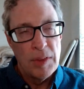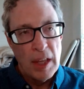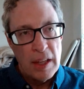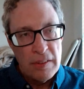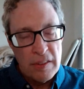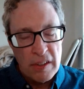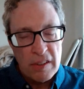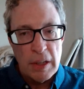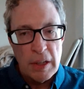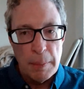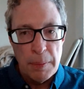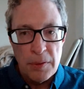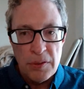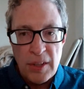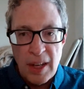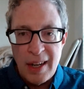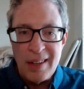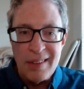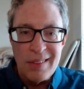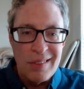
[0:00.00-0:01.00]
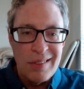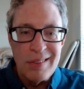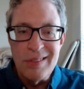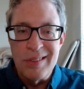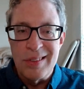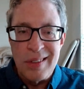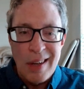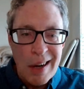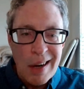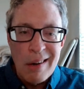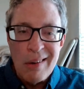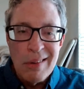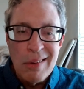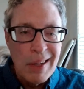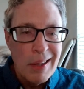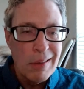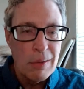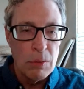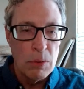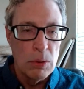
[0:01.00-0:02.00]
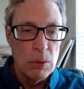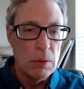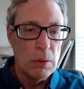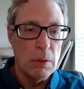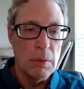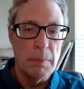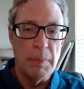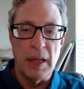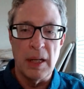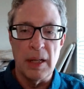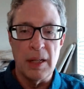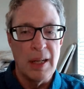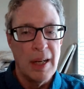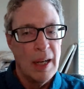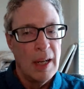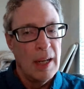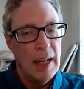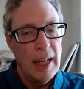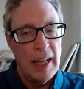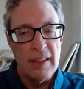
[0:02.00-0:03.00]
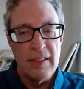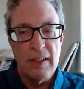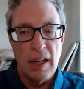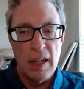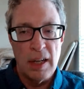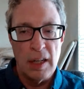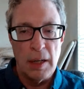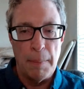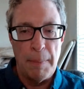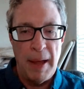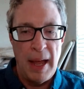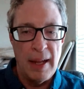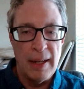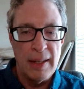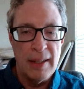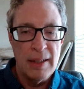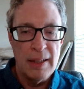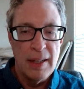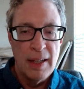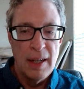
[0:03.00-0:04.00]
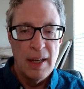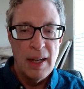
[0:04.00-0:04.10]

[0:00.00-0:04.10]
60% is generally the rule, but it's going to depend,